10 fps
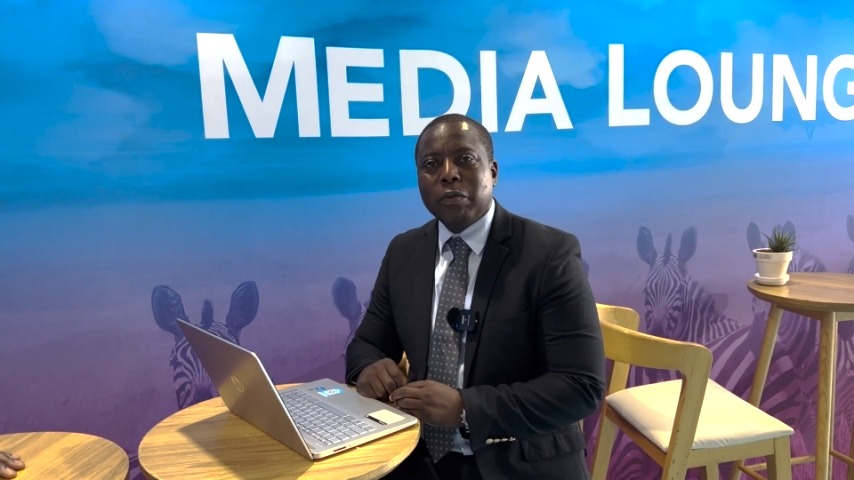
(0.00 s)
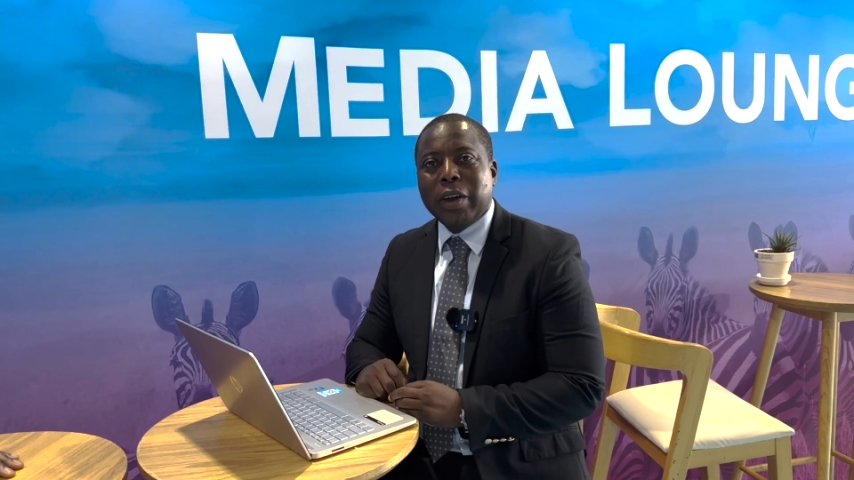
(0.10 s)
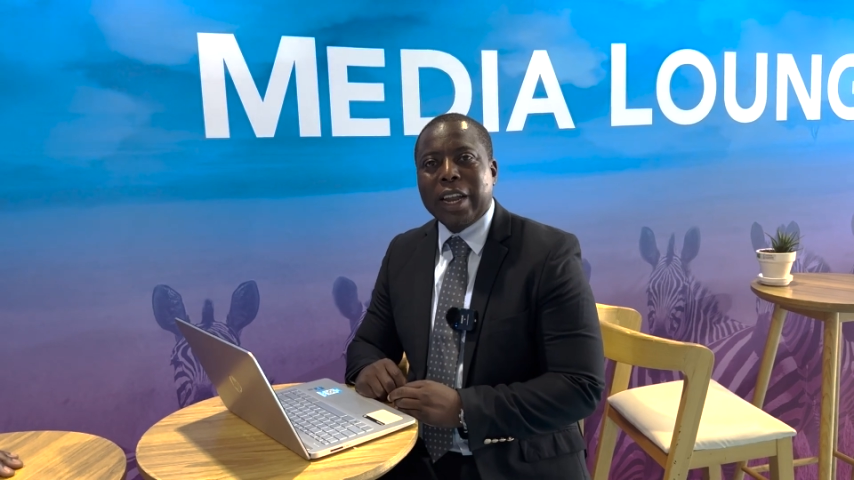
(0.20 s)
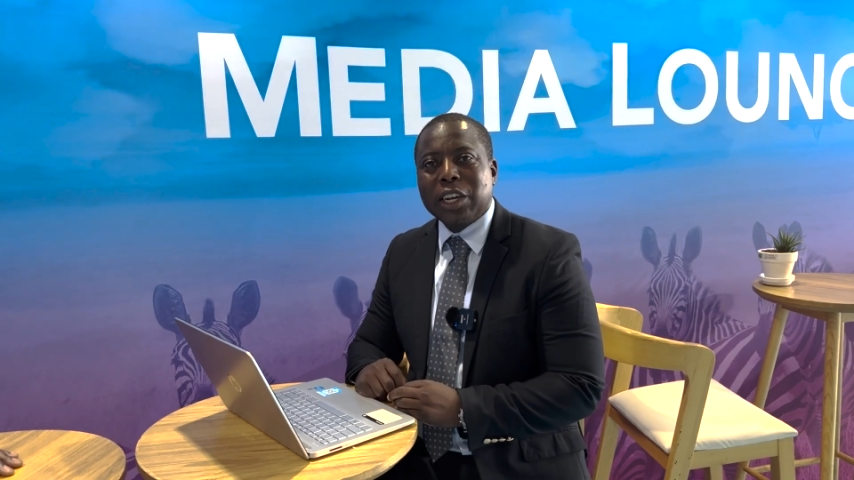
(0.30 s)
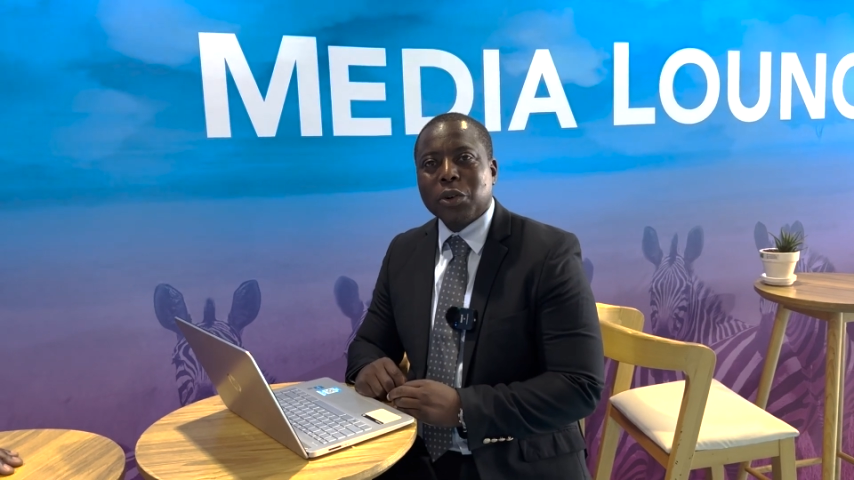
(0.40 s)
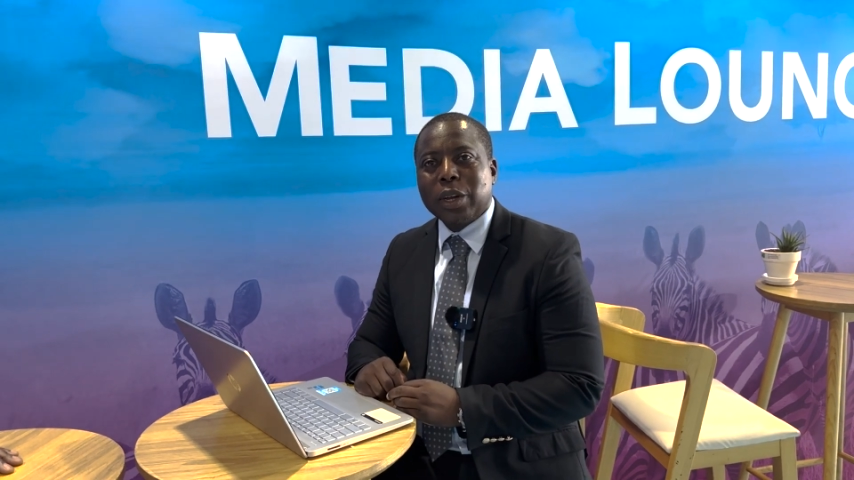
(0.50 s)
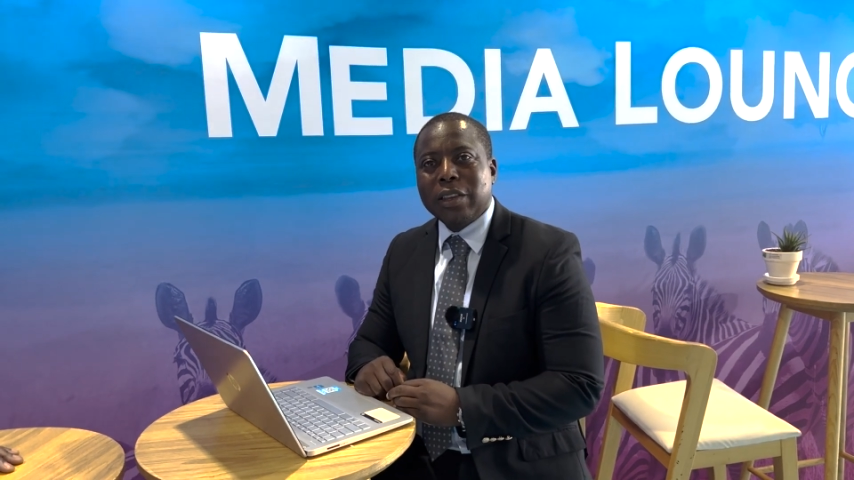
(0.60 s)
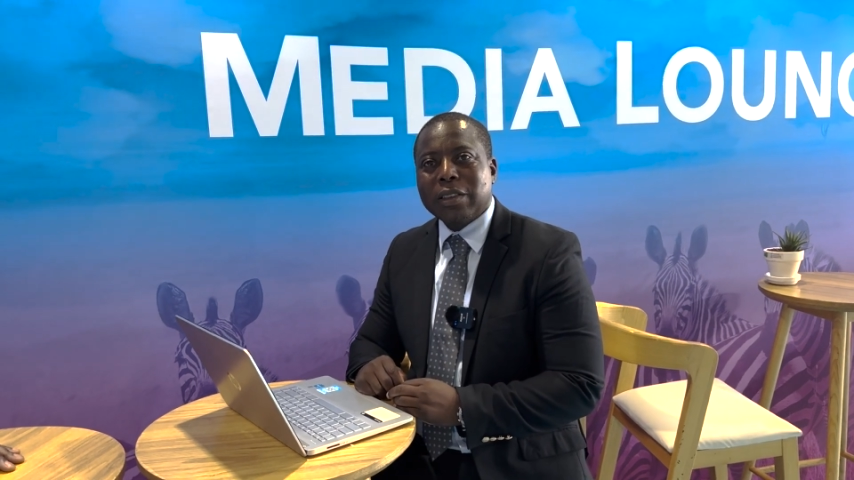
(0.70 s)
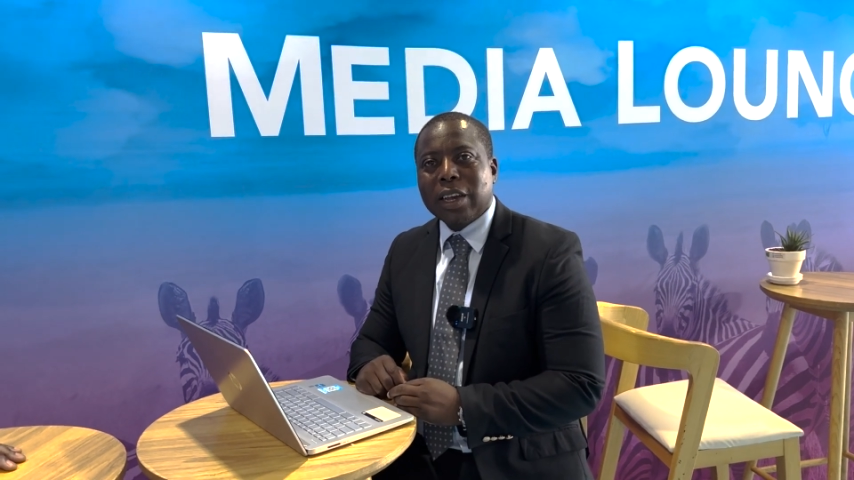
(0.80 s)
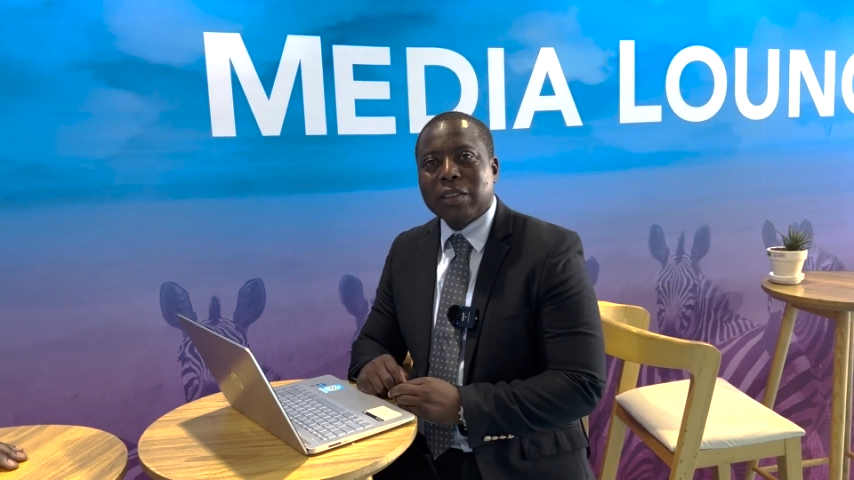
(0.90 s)
Financial
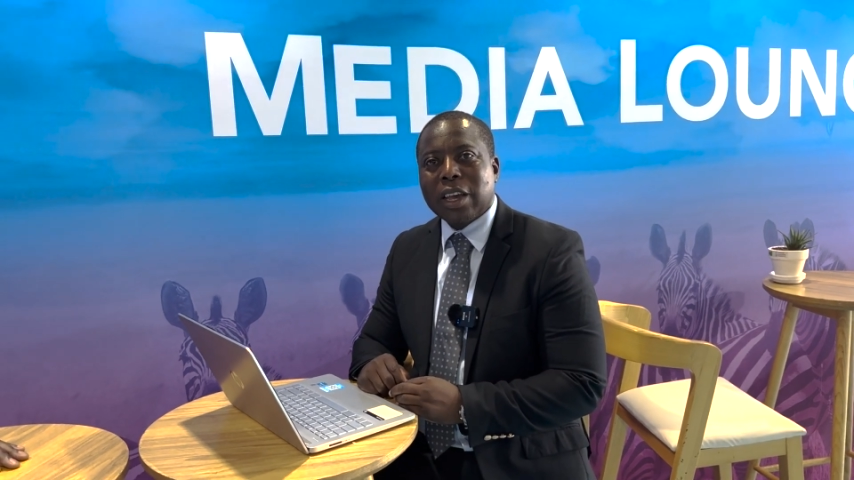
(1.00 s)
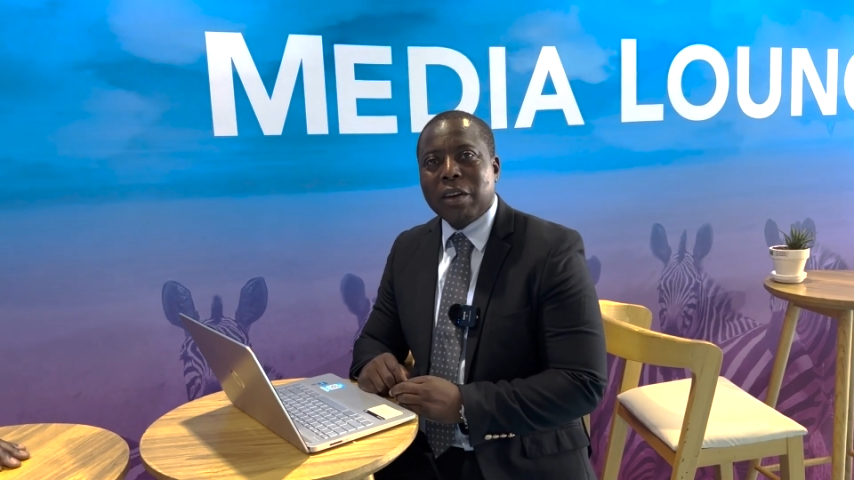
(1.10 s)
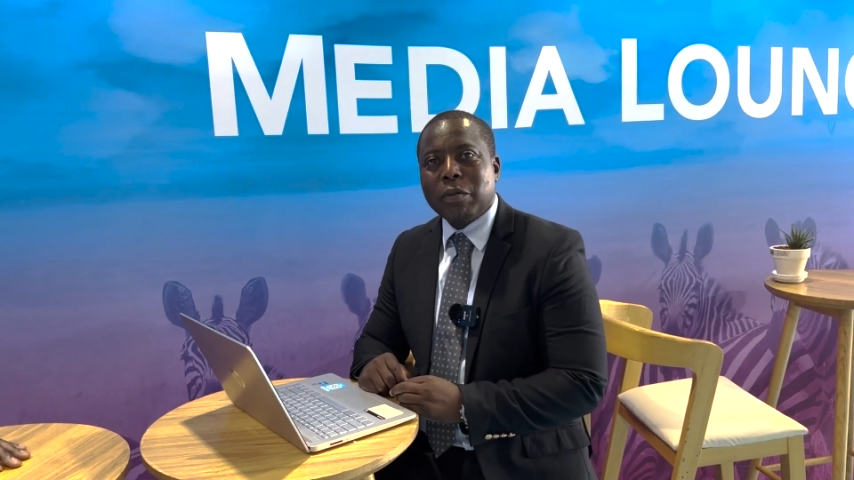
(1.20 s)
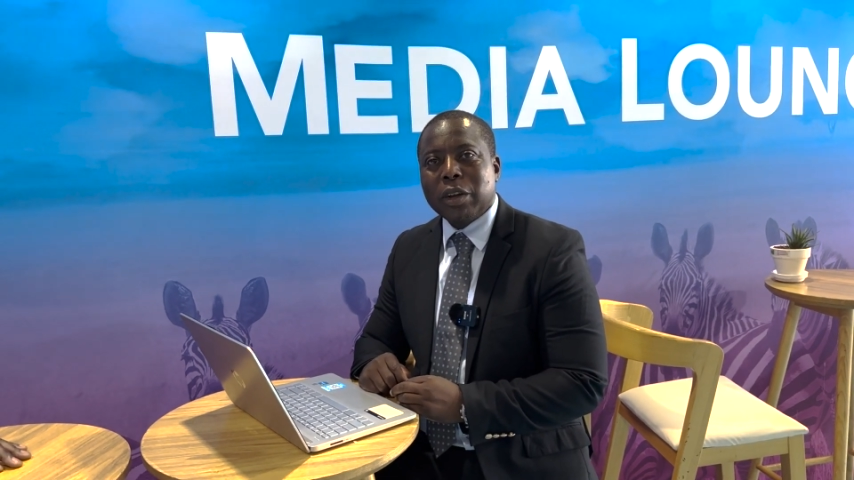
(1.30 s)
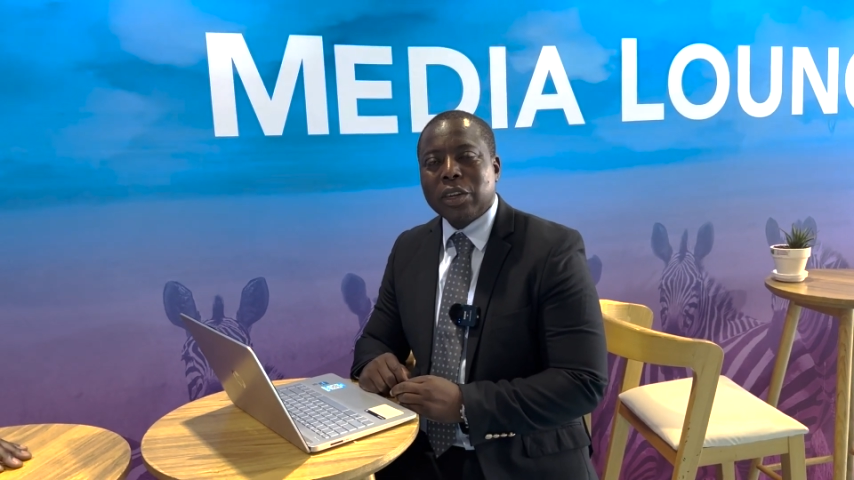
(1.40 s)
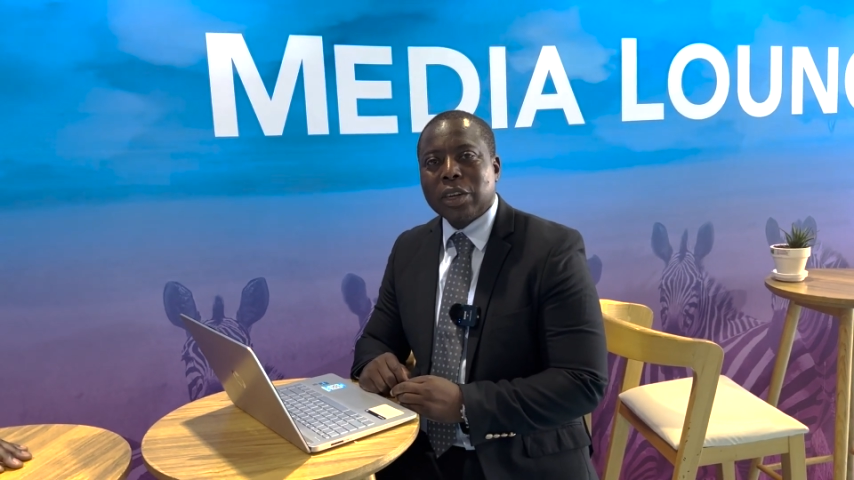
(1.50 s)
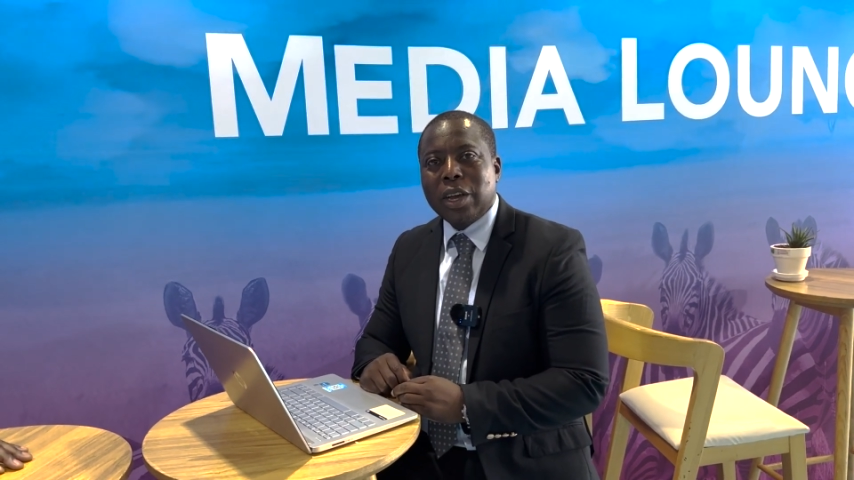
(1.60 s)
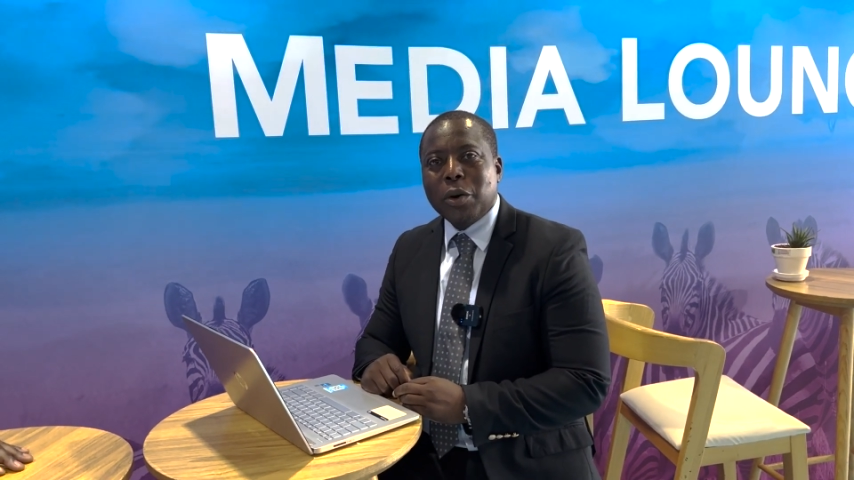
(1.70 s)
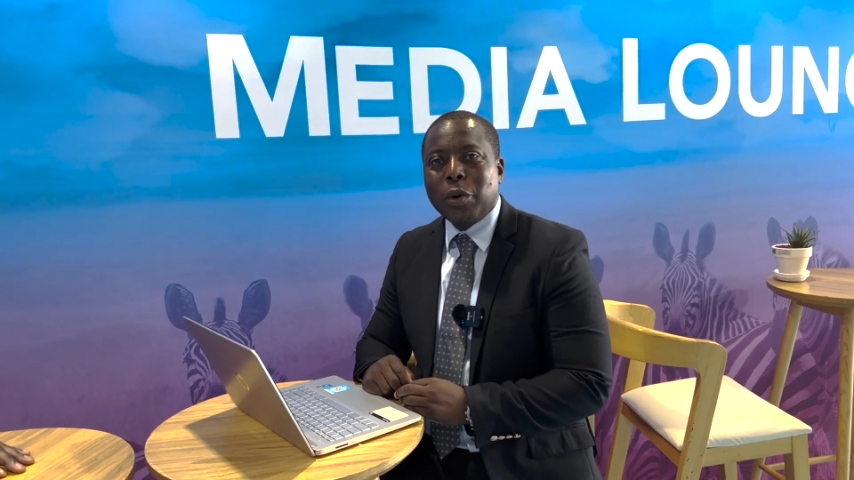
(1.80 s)
Insights coverage